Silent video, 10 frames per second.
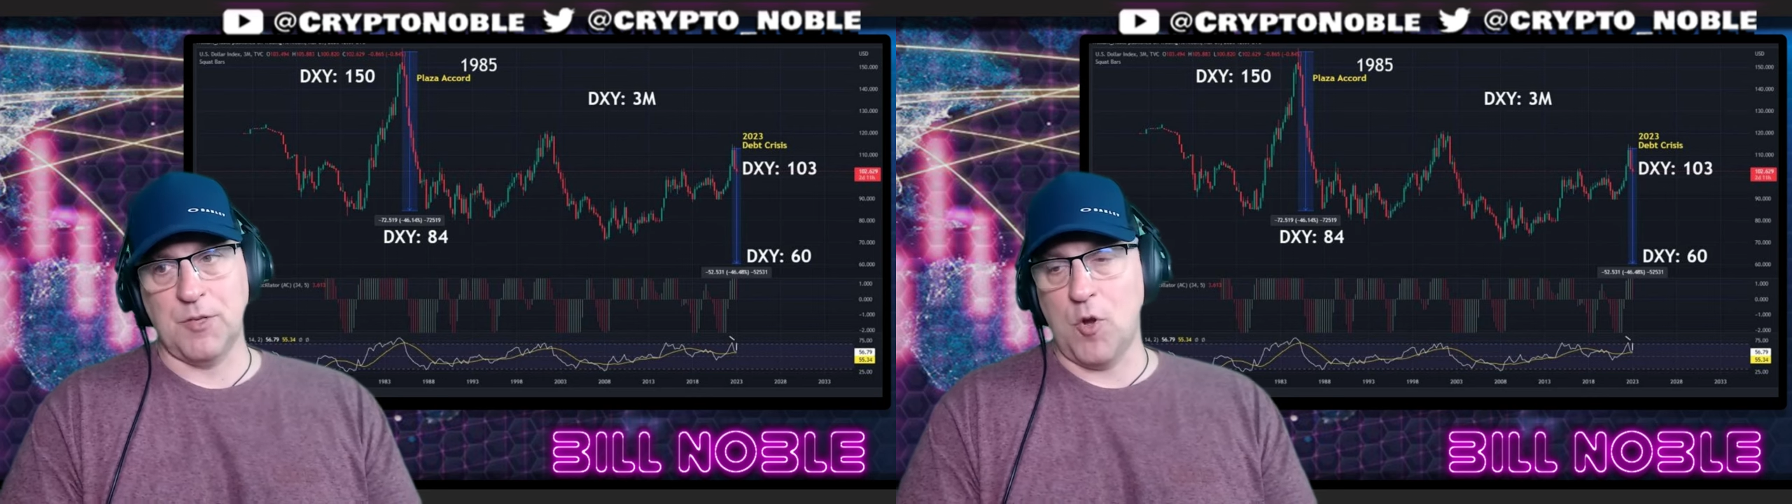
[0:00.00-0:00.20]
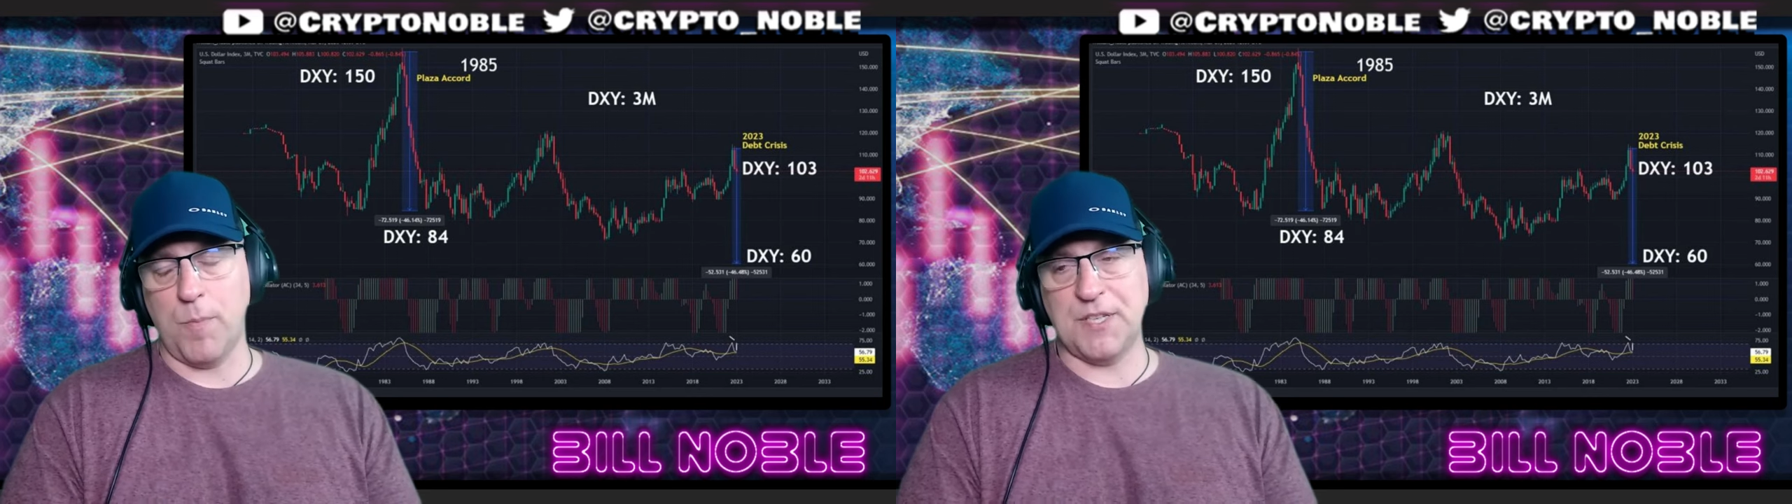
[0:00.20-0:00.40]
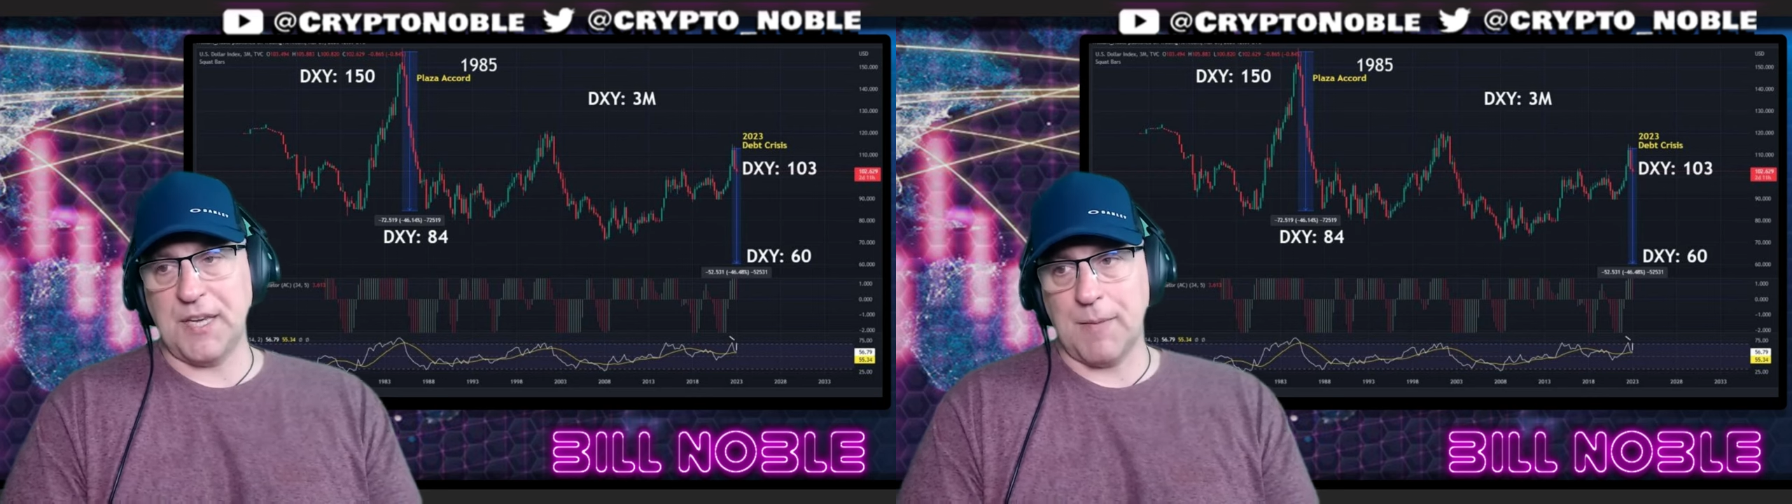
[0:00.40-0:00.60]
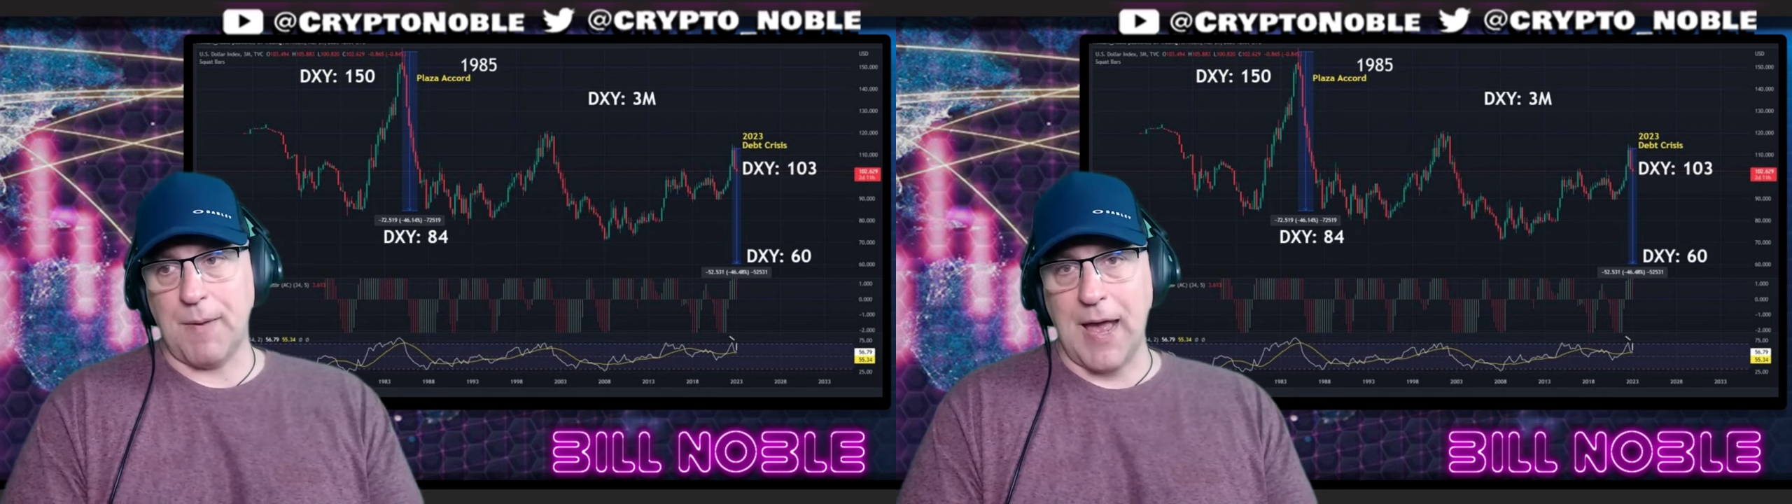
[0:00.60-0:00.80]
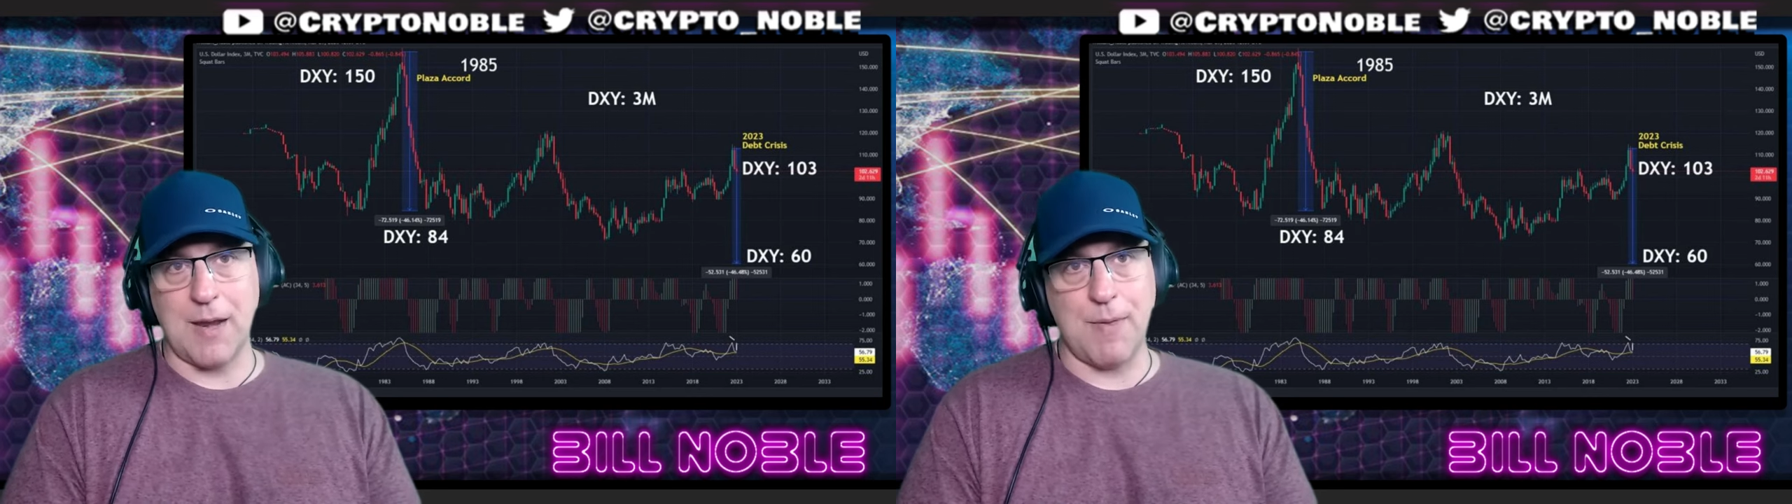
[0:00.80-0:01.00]
And nobody's
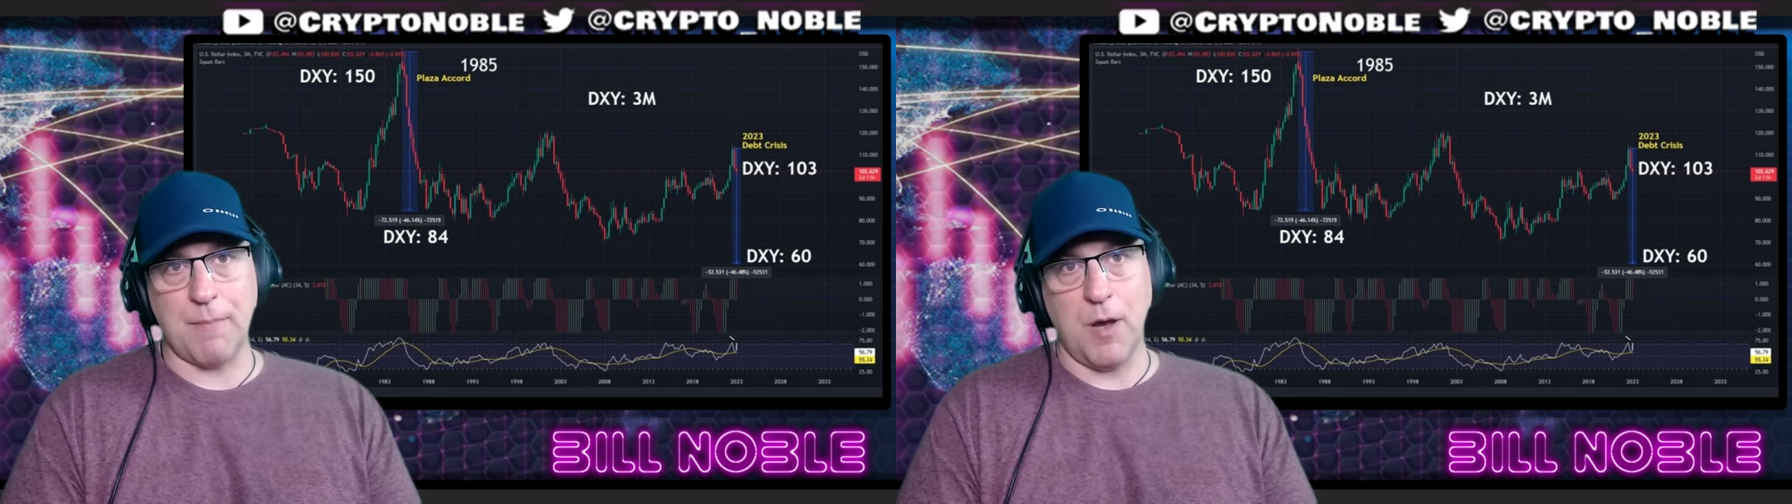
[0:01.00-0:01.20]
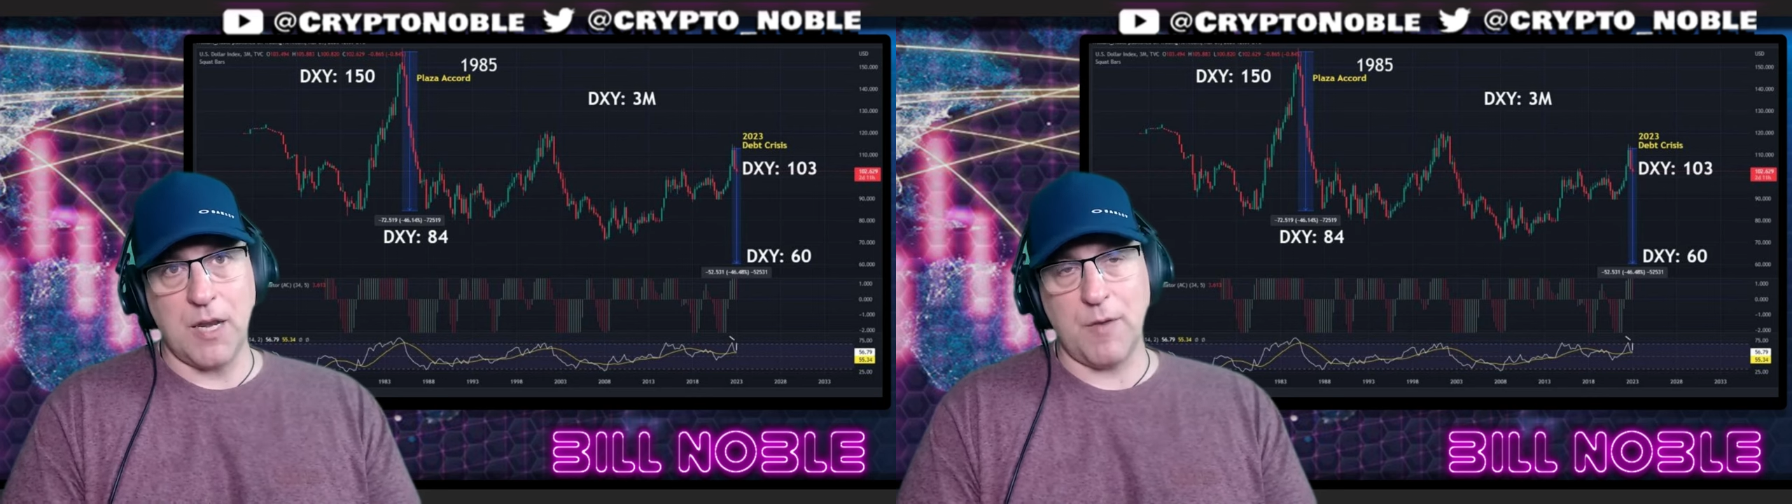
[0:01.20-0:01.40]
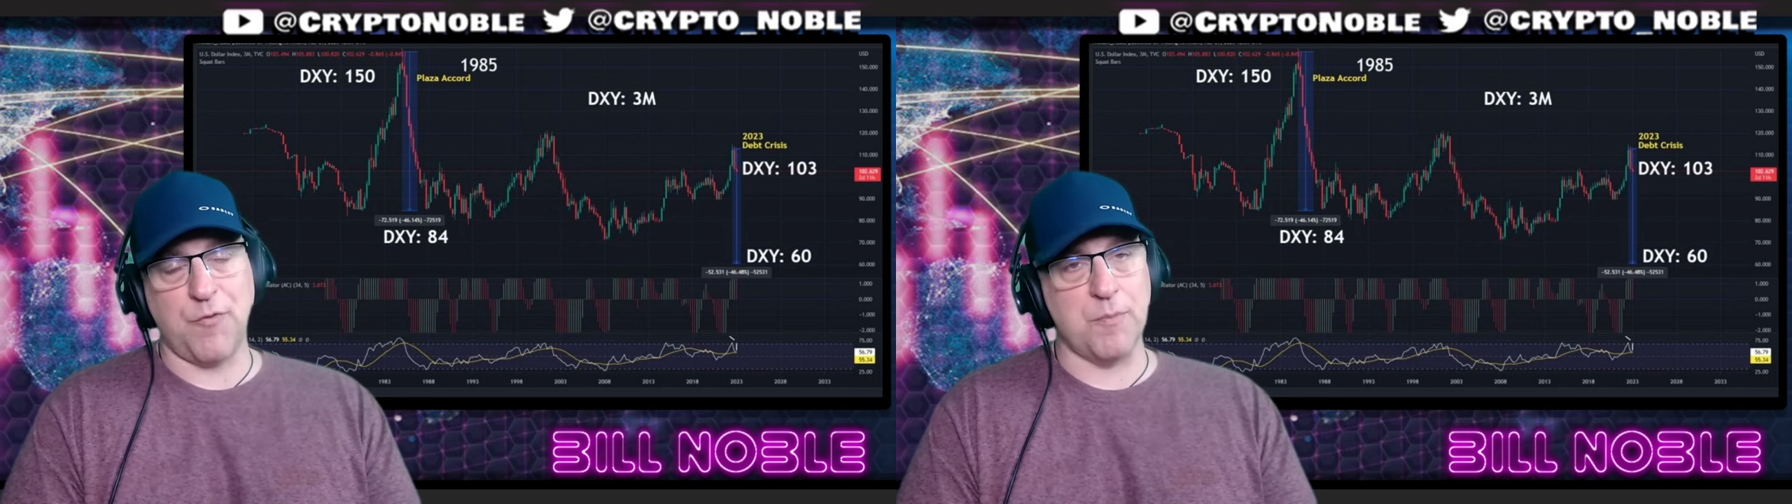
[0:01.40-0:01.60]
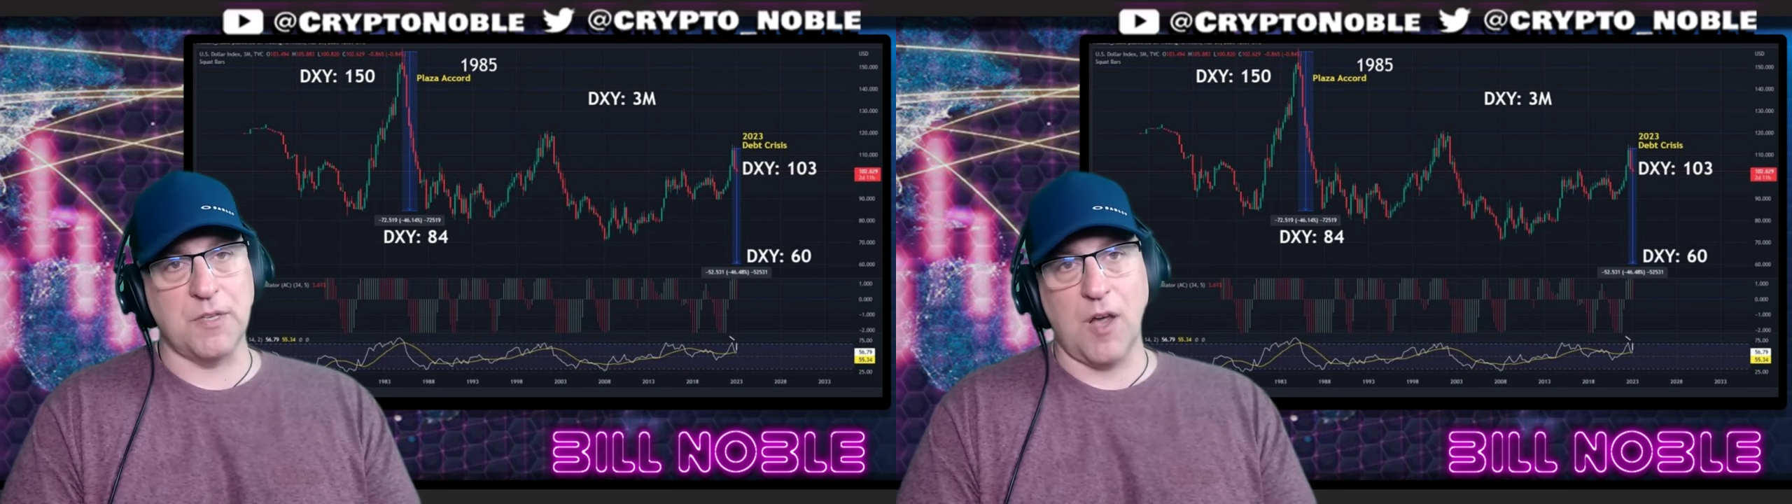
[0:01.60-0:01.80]
thinking about how to make money from